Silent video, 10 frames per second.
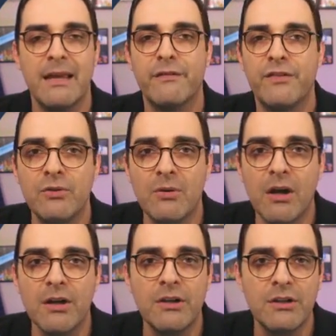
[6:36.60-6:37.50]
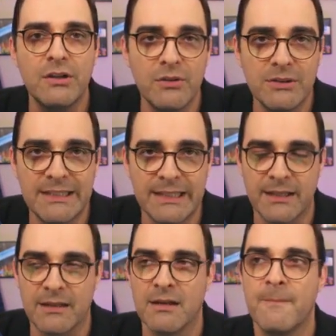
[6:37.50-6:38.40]
If you are
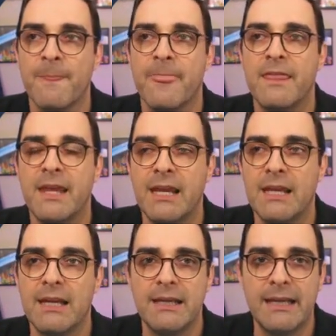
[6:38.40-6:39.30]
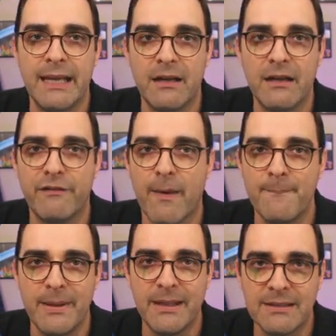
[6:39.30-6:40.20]
using the native
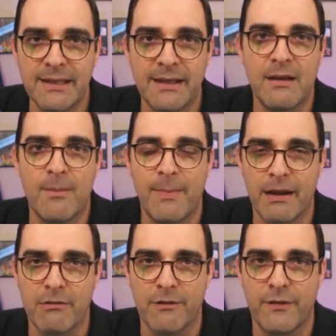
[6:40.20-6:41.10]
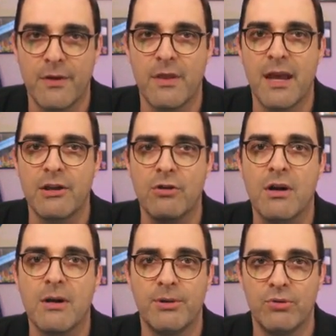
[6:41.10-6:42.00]
built in microphone that your
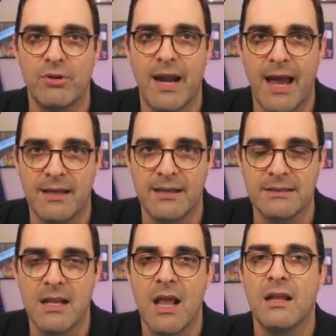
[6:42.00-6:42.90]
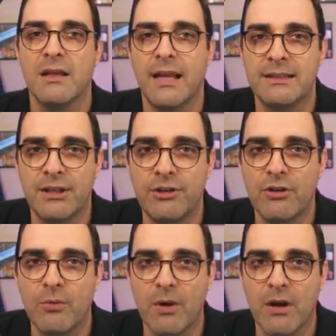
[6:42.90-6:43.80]
computer has, let's say
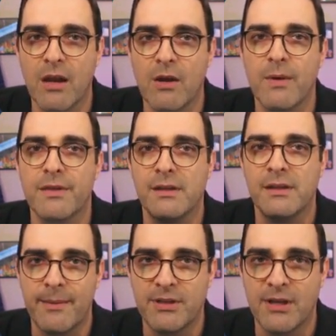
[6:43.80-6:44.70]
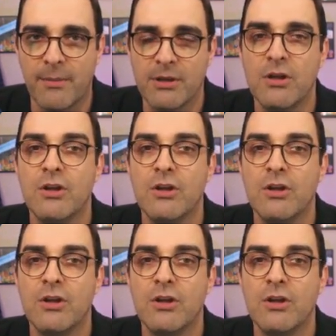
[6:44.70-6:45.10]
you're working with a laptop.